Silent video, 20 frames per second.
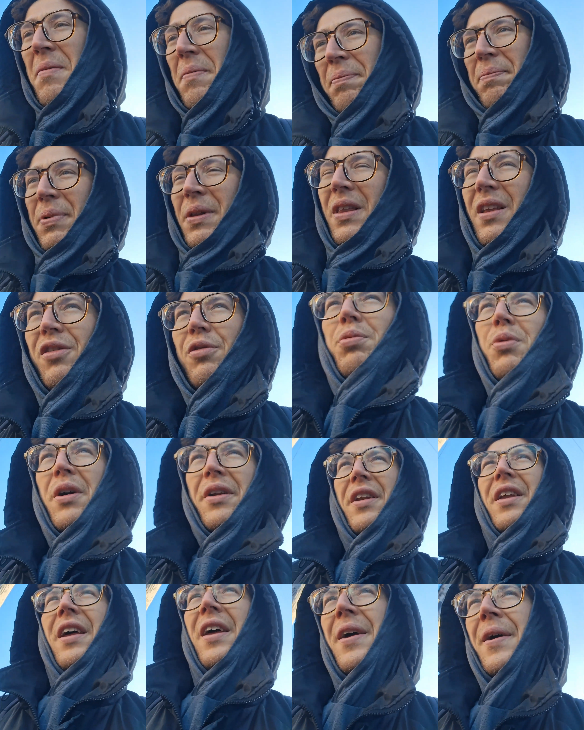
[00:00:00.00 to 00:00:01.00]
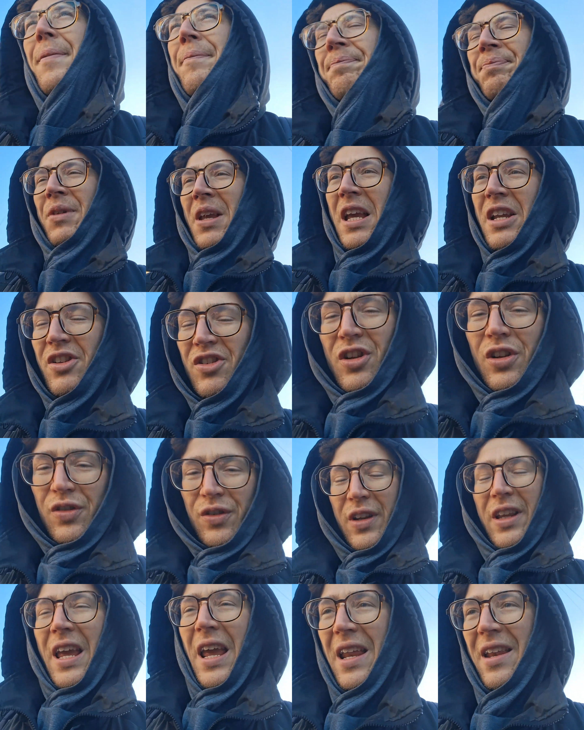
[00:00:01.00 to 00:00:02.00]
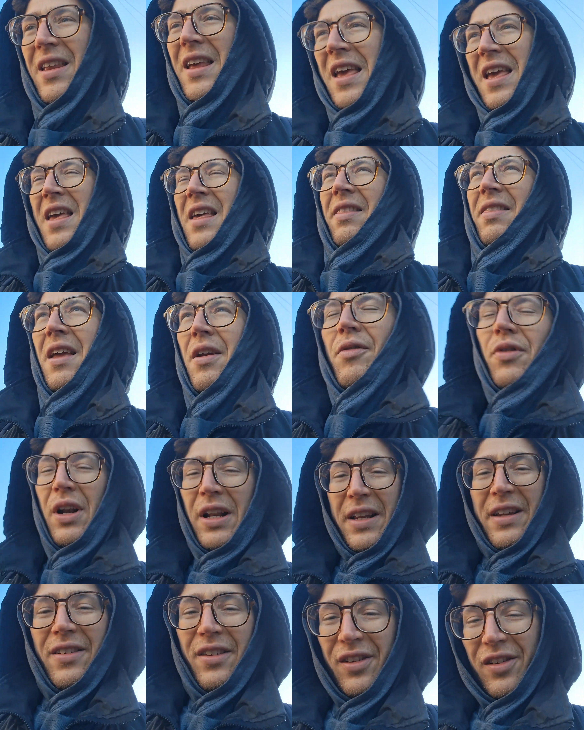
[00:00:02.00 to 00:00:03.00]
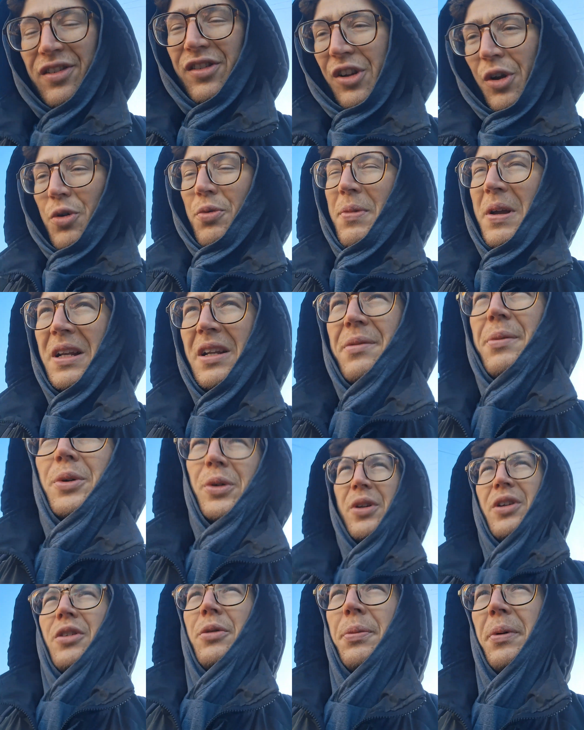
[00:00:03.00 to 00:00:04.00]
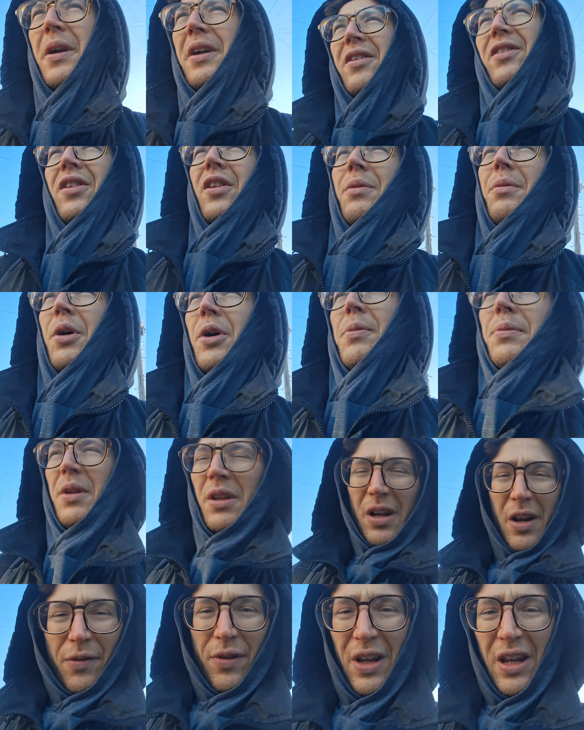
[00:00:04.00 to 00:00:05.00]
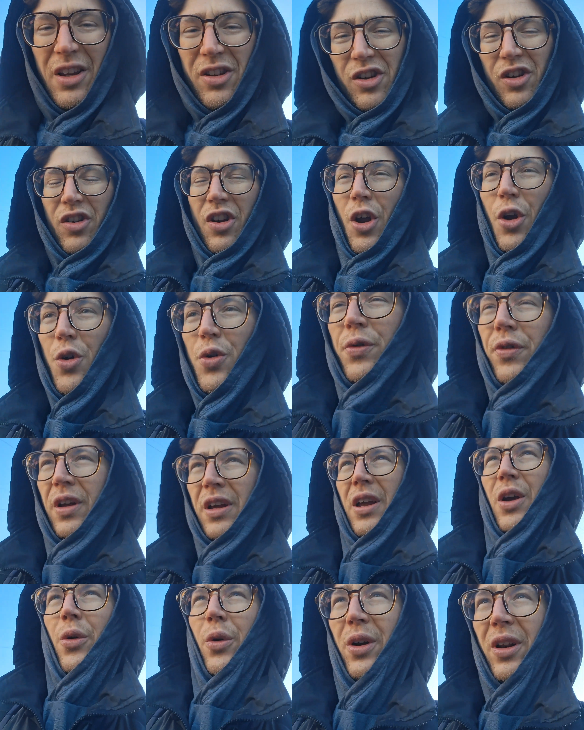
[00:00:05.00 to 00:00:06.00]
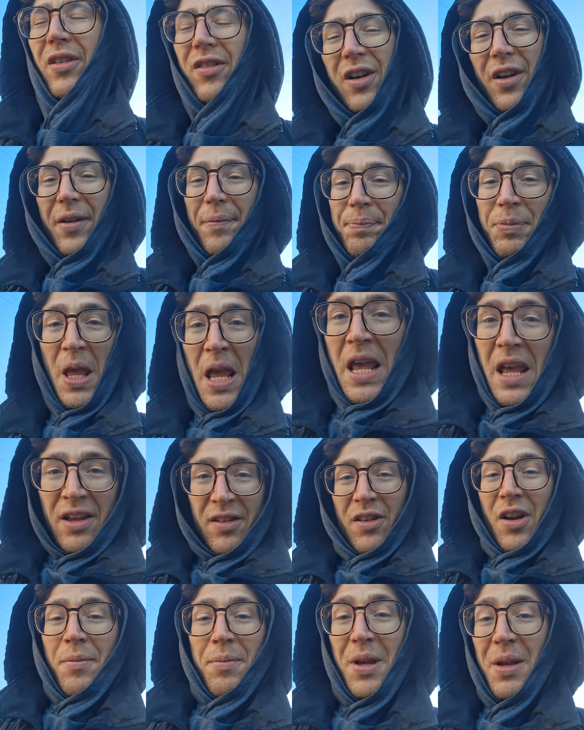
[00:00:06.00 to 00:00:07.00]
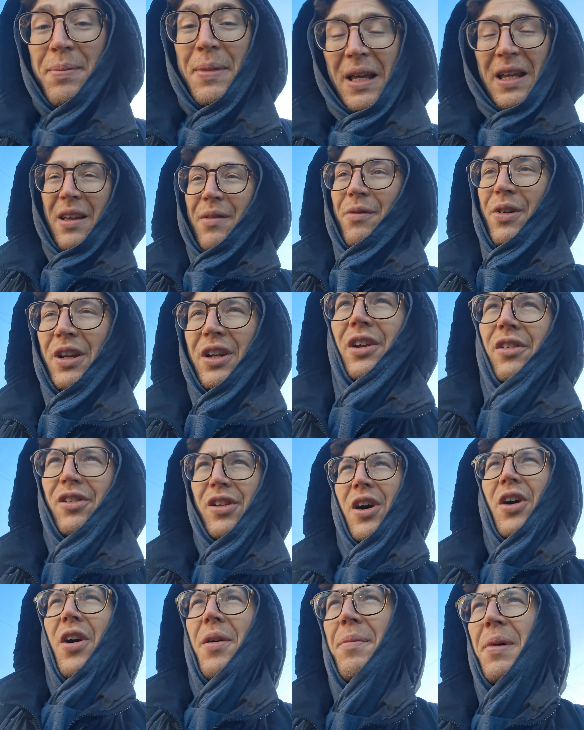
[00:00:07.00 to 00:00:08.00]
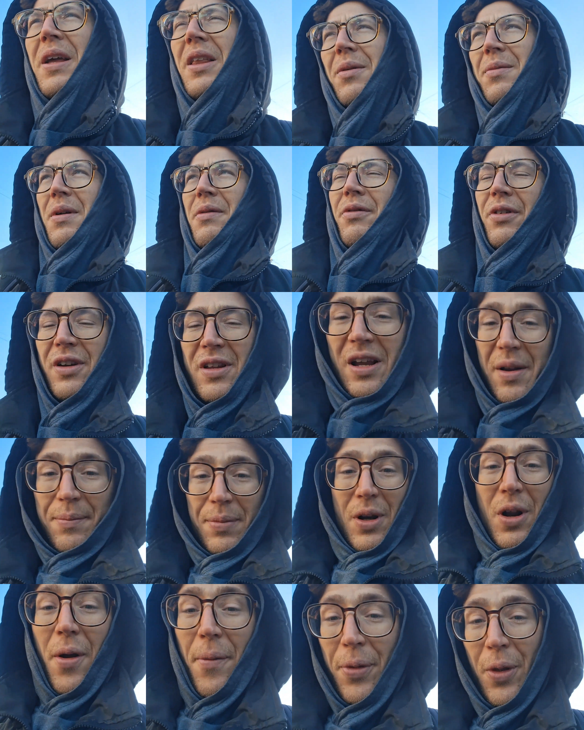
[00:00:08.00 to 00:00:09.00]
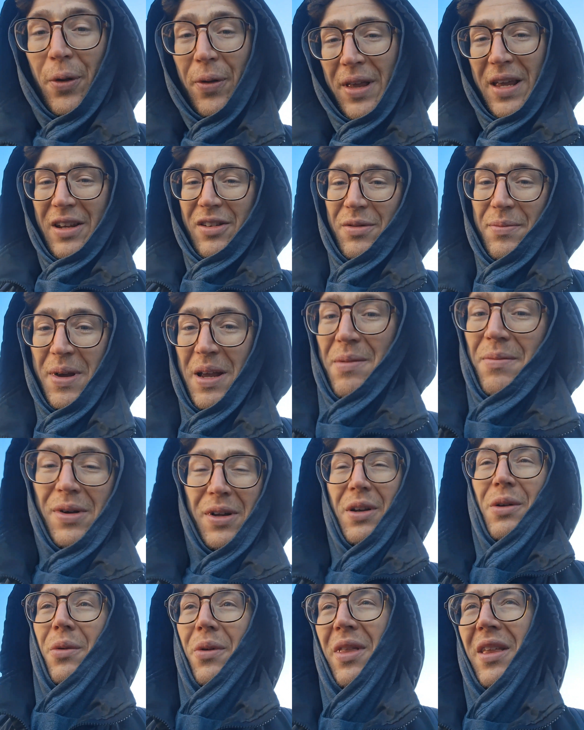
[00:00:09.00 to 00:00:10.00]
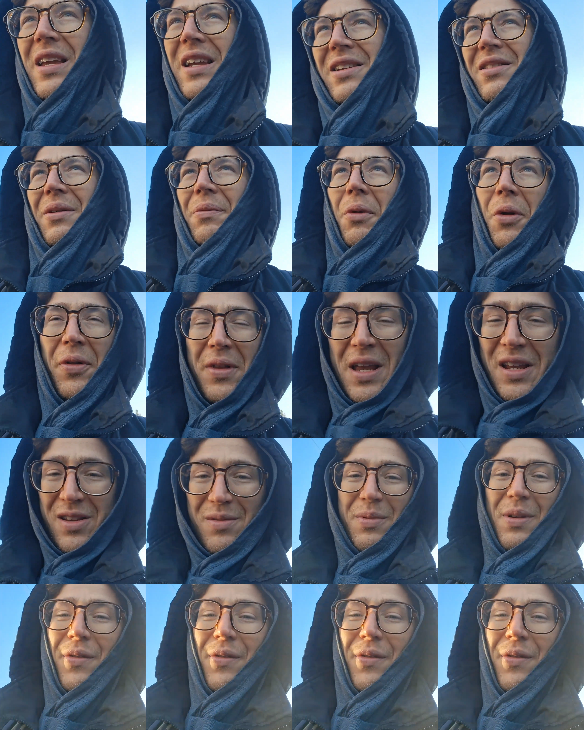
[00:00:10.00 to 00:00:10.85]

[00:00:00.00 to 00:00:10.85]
But this one, it just, again, they're releasing so many body sprays at the moment that I think it's just overkill. And it's like me making videos. Look, I make them every day, but I'm not there to make money with these. I'm not there to be